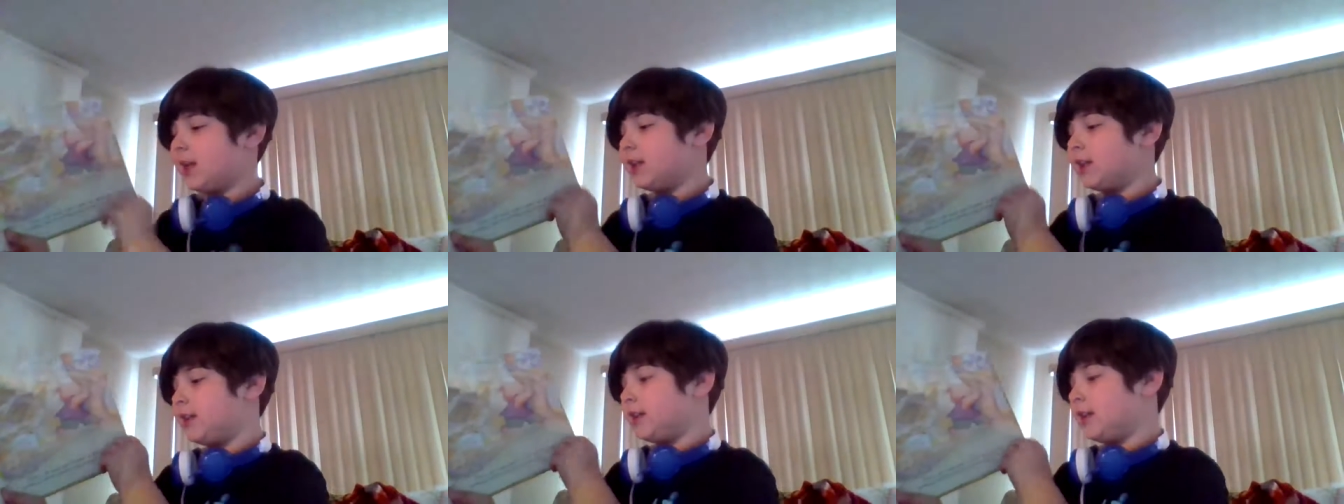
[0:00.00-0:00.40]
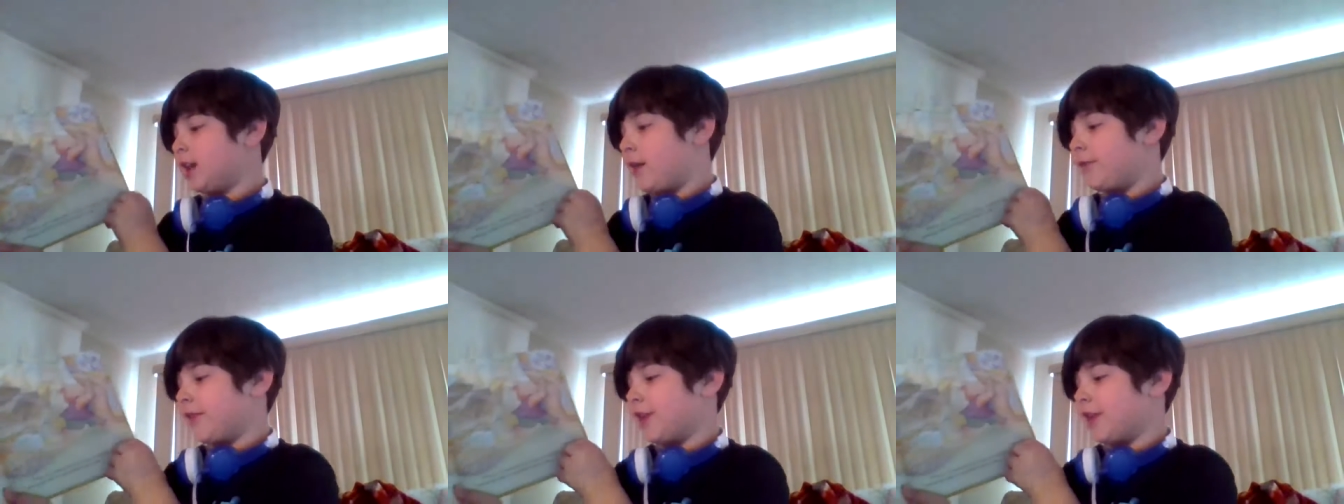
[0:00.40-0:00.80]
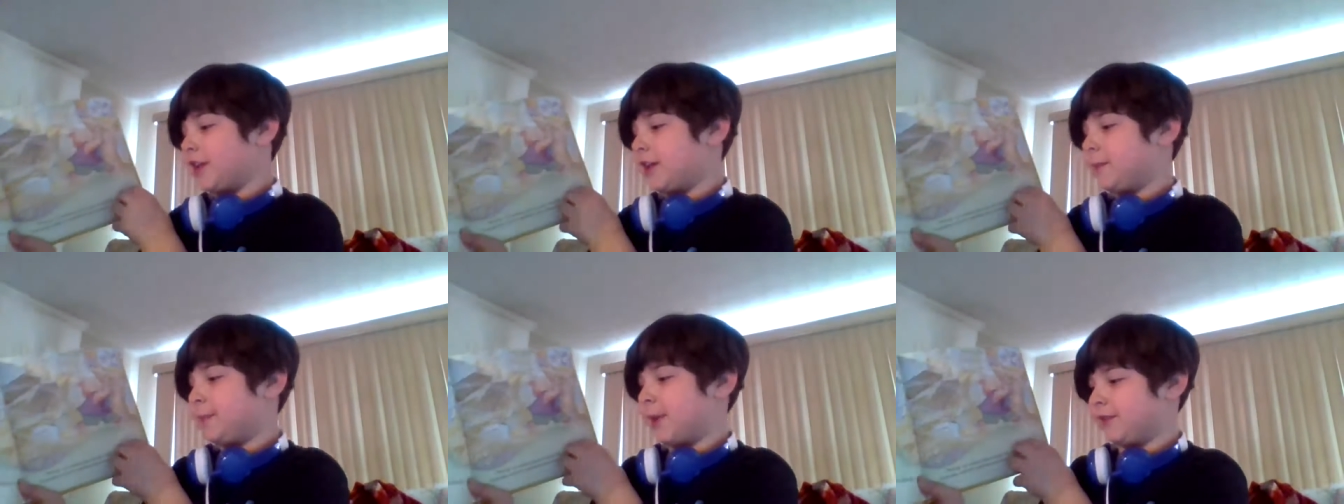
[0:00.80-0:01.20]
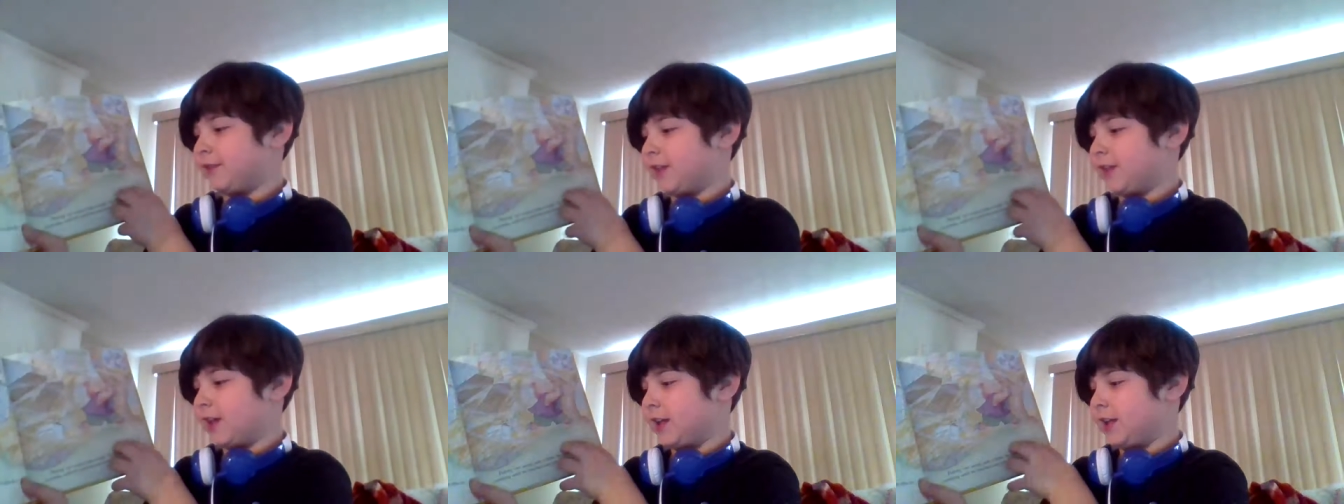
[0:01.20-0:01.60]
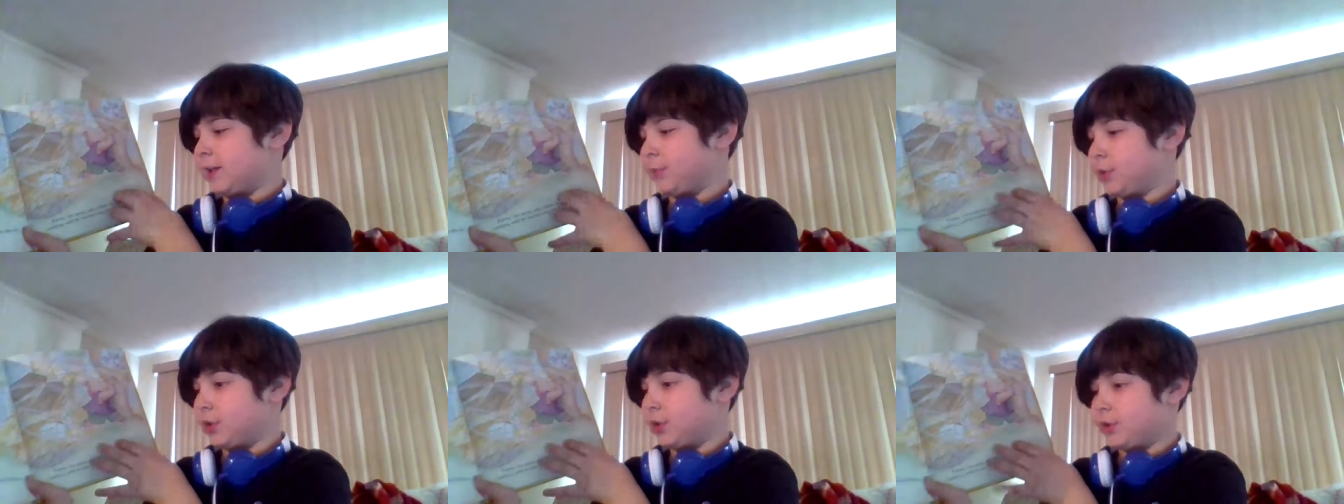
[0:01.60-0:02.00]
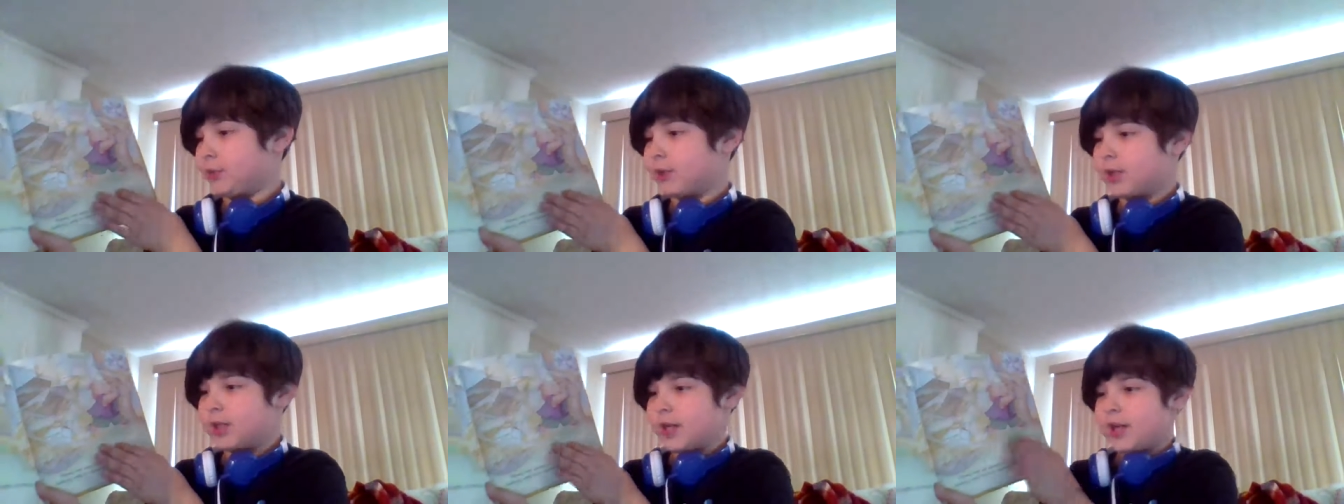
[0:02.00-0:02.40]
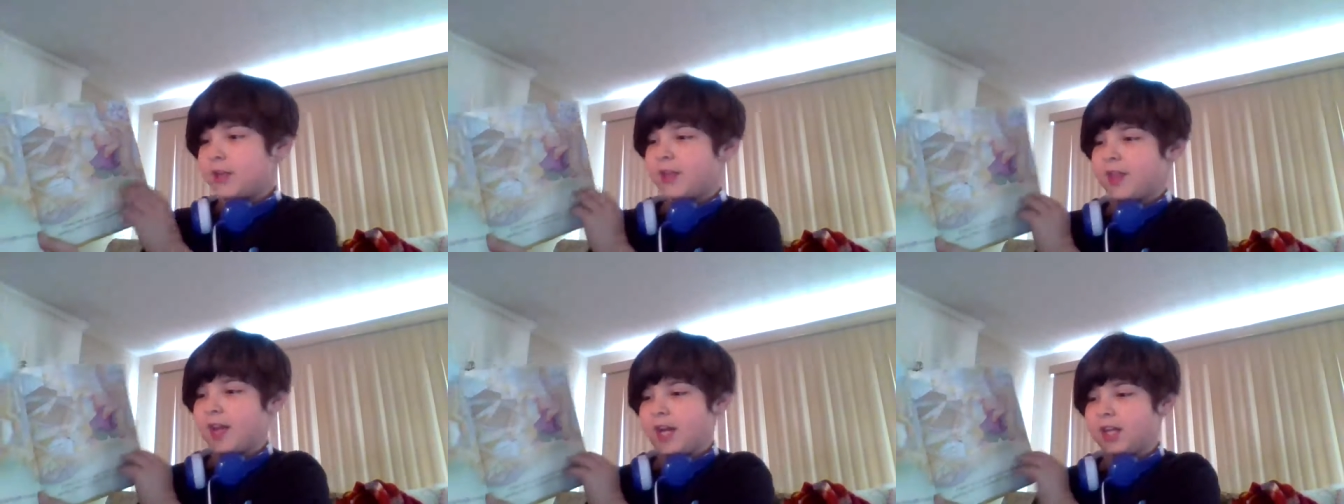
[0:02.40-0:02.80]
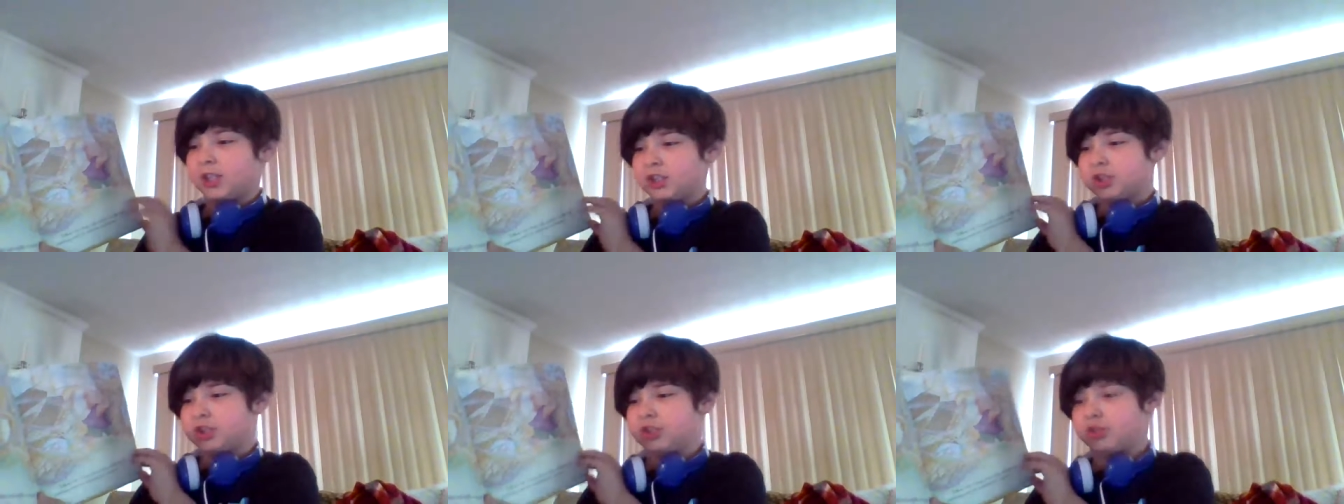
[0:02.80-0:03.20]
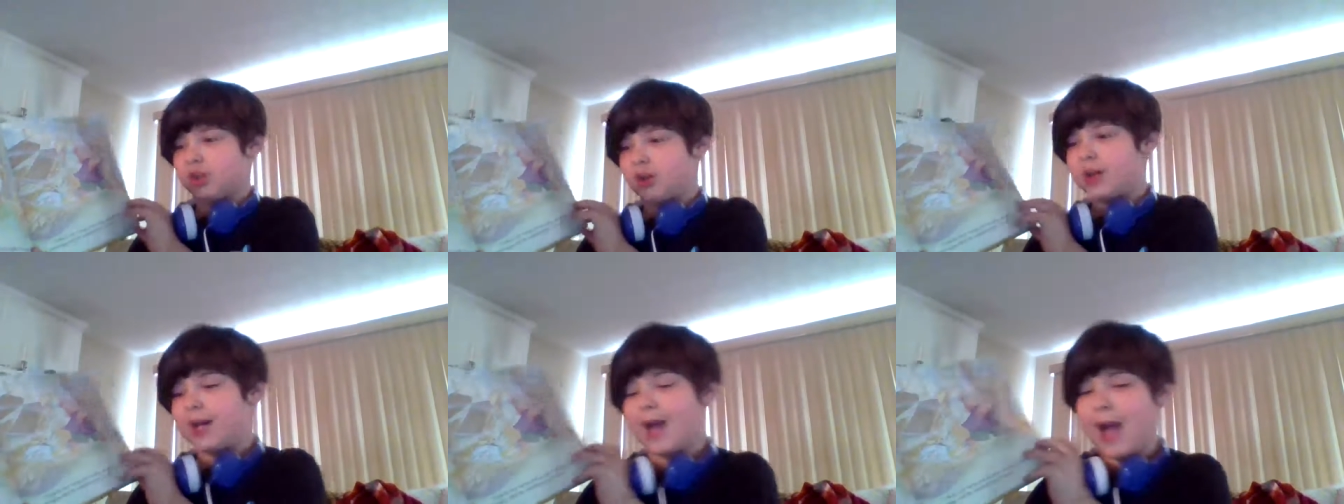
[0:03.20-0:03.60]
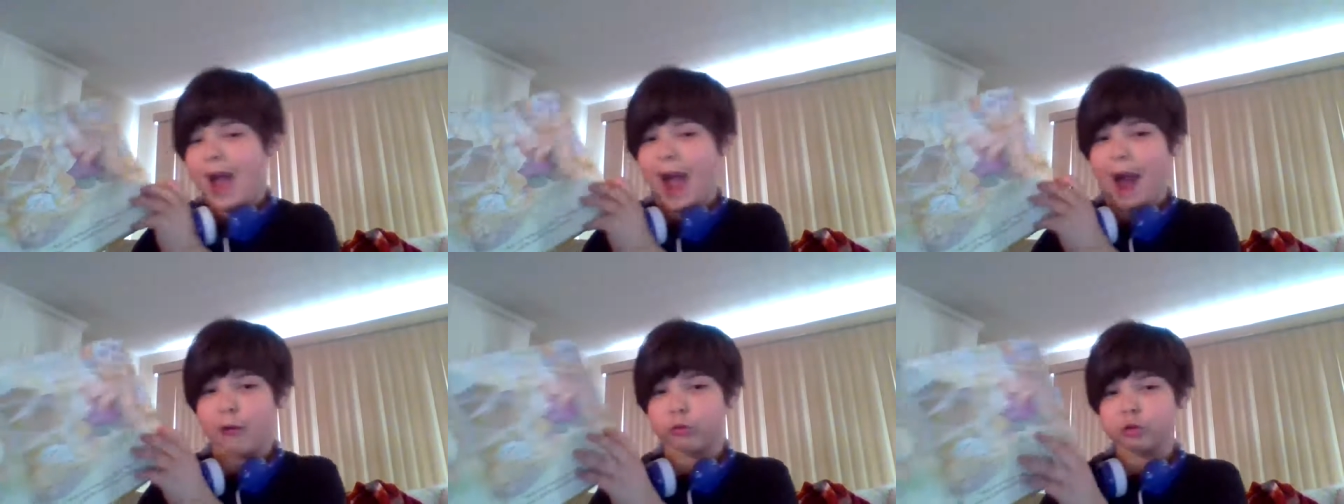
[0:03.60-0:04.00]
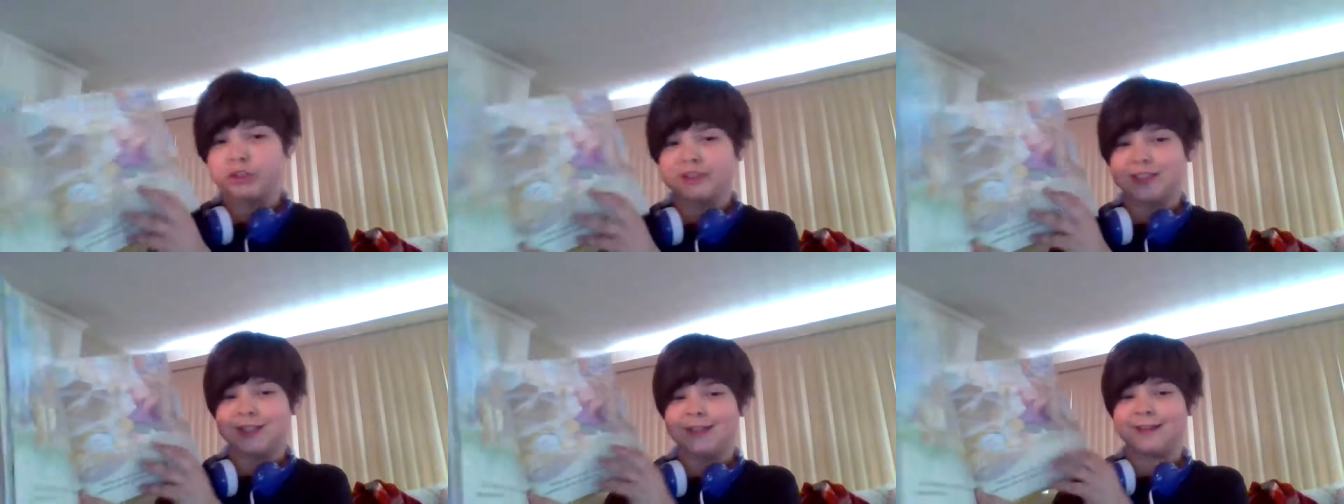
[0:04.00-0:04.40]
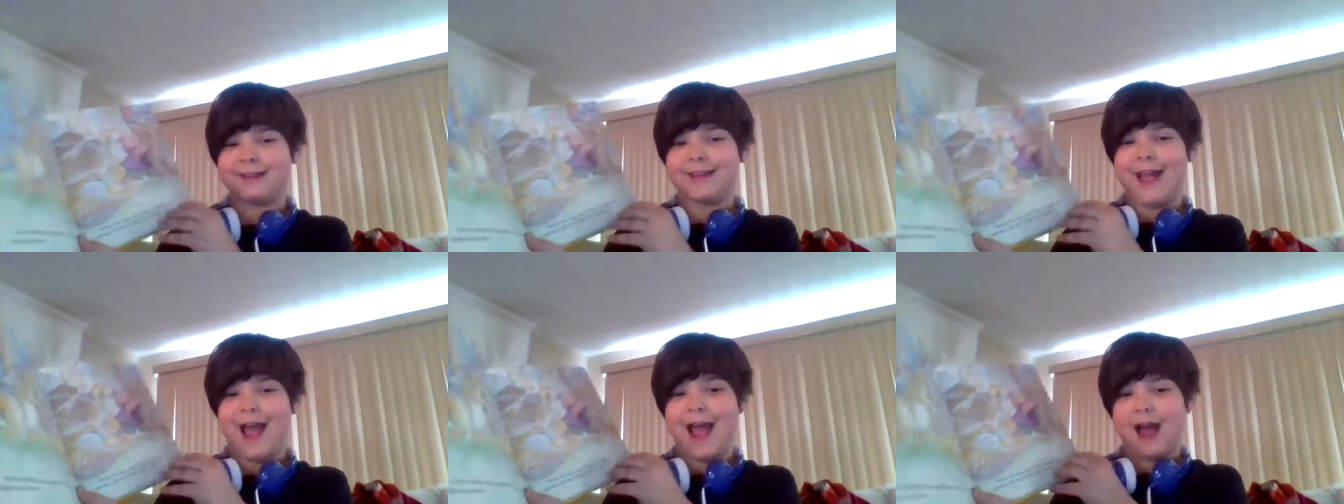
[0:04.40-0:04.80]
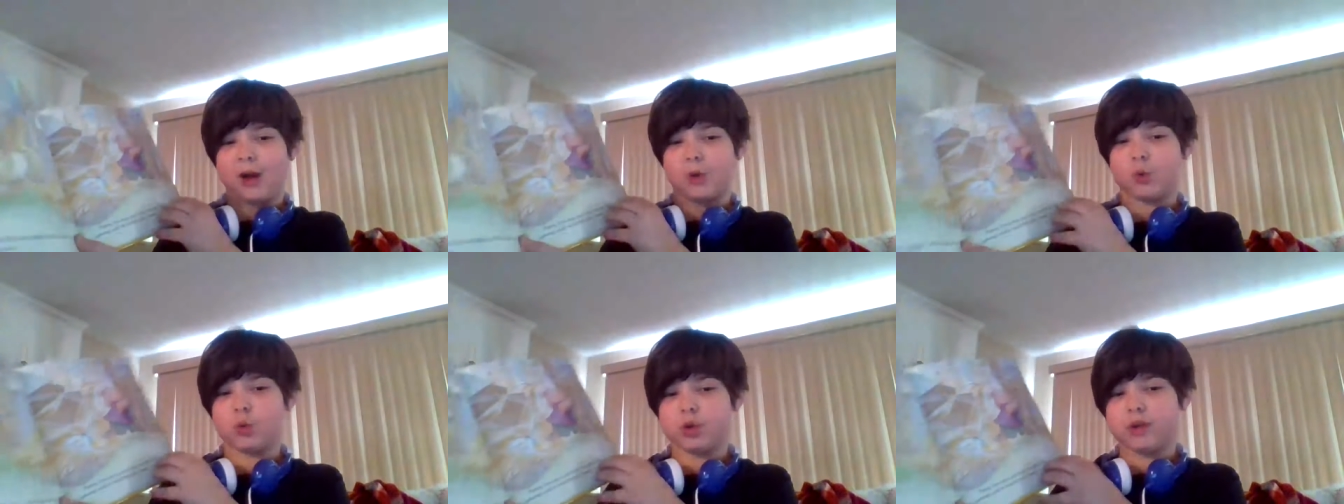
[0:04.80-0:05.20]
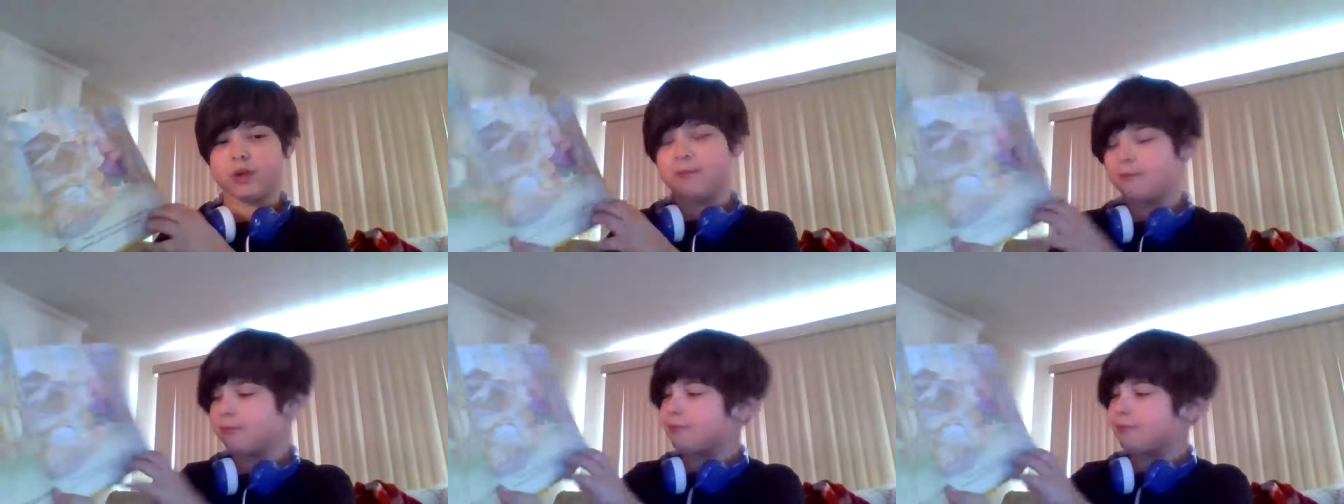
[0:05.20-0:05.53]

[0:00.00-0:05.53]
And he huffed and he puffed and he blew the straw house down.